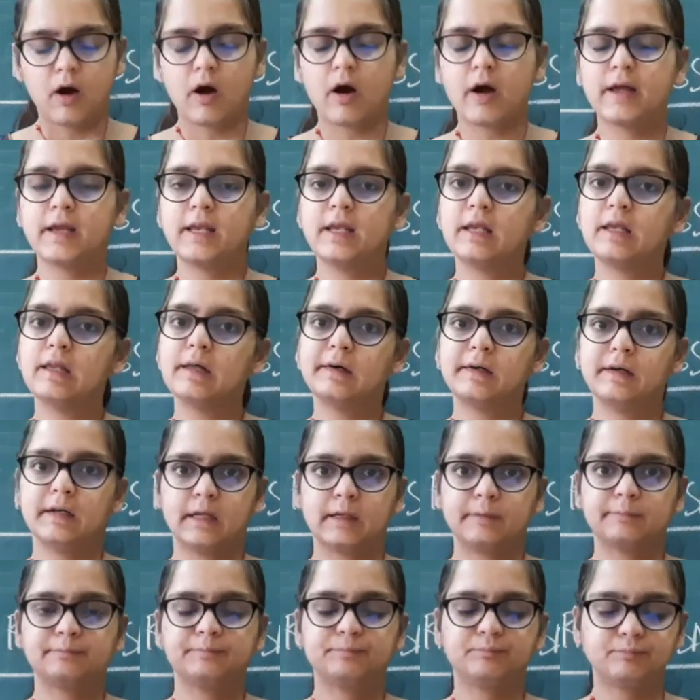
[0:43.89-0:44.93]
in
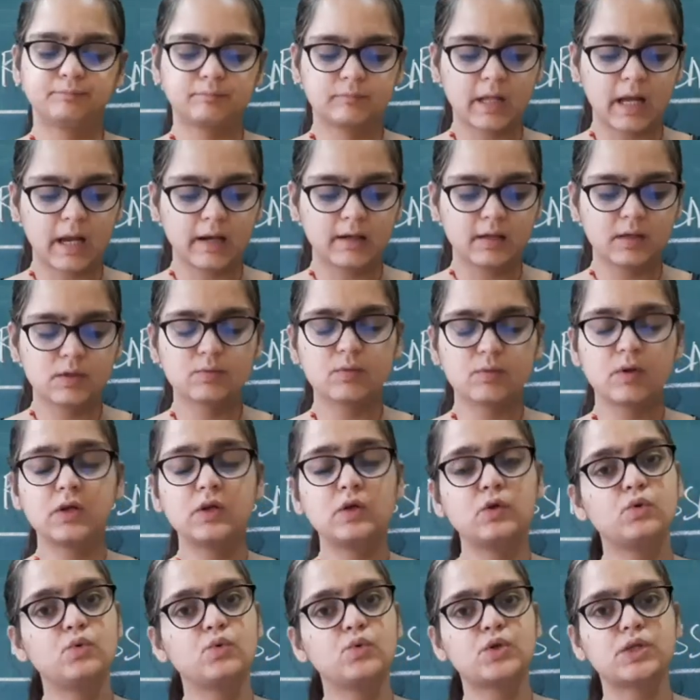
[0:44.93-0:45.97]
learning. That is what
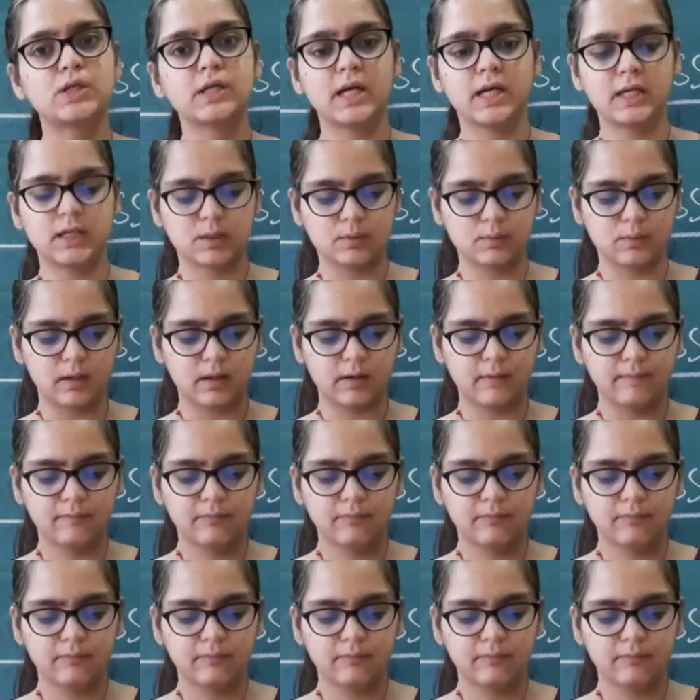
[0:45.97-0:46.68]
Crusades were.